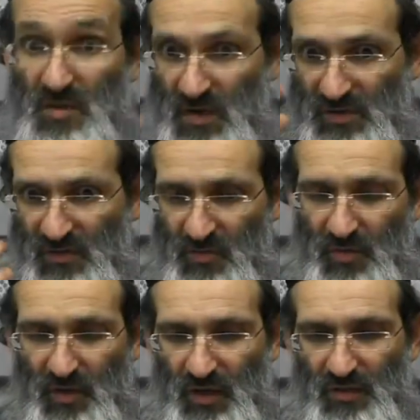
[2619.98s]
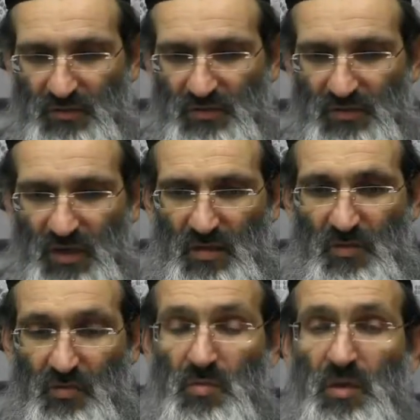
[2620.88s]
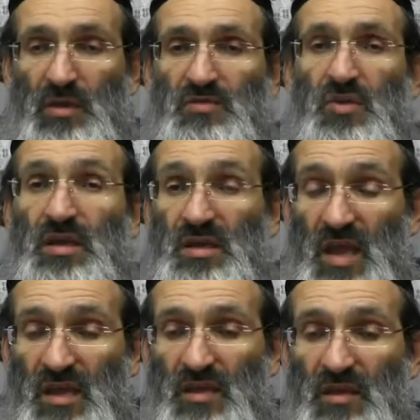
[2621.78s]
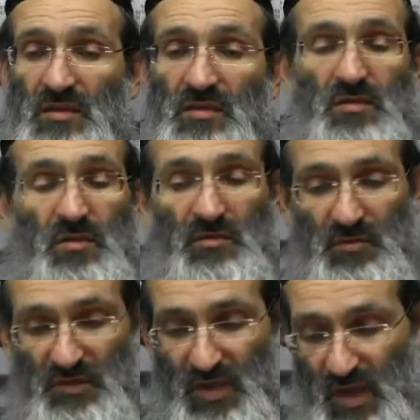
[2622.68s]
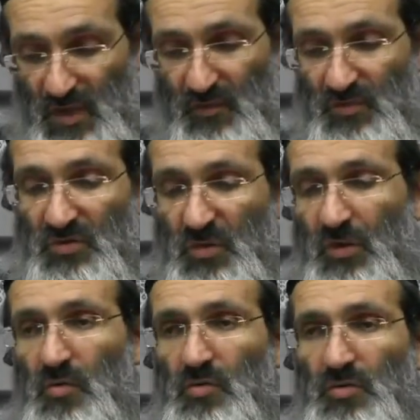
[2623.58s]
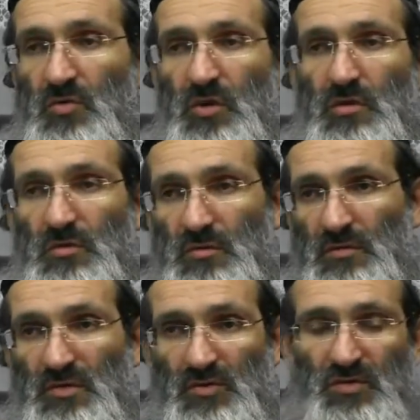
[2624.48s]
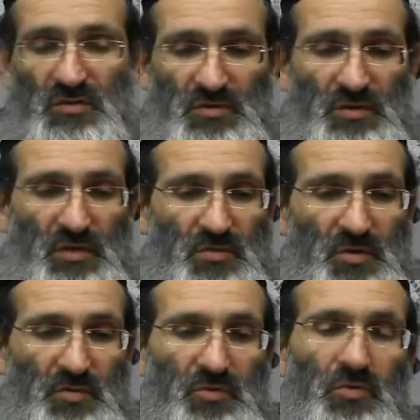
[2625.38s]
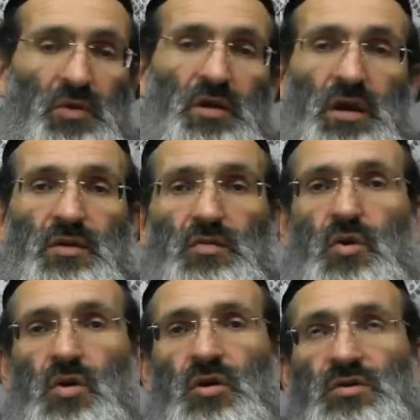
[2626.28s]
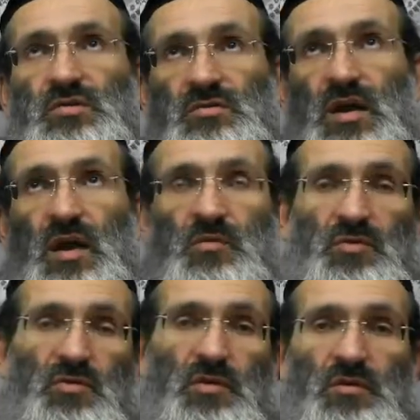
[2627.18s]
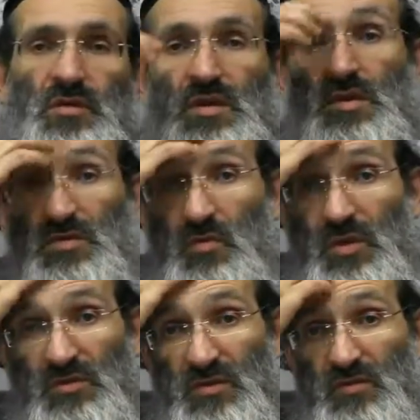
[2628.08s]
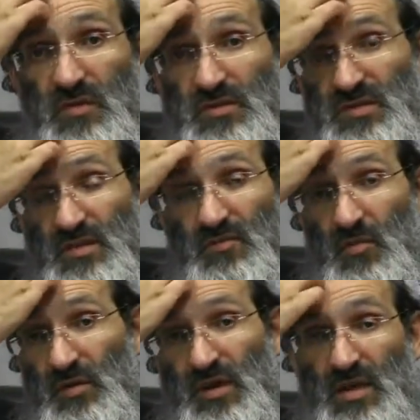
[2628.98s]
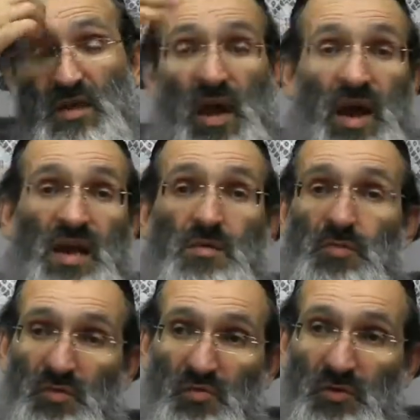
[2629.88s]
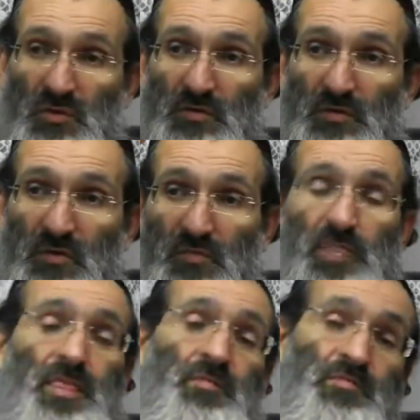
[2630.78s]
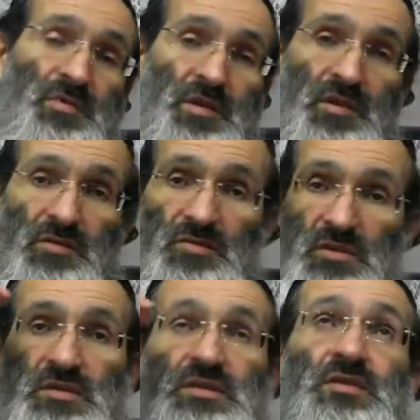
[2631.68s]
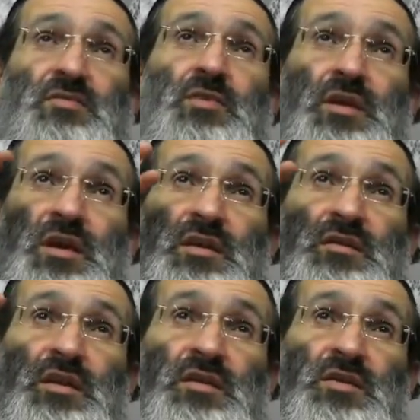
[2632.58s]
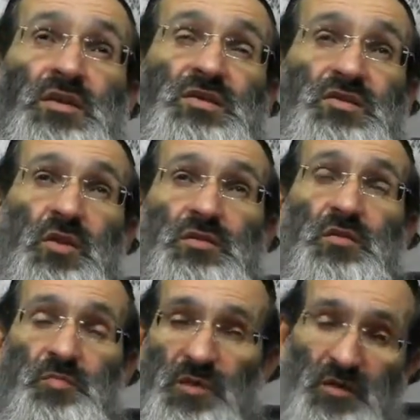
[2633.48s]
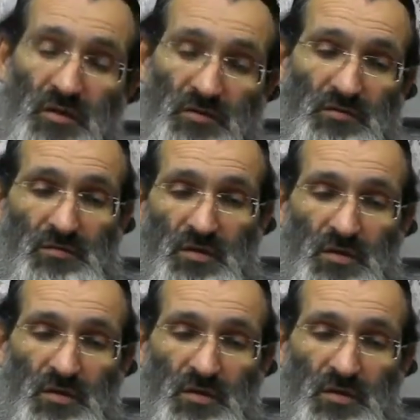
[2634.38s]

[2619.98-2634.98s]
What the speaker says: Ima has 3 bechinas. Now the 3 bechinas are keneged, kelim, which are the lower Medura, nitzus in the middle Medura, and the oiros of the higher Medura. So when there's a zivug in the higher Medura, meaning there's a zivug in the yesod bina,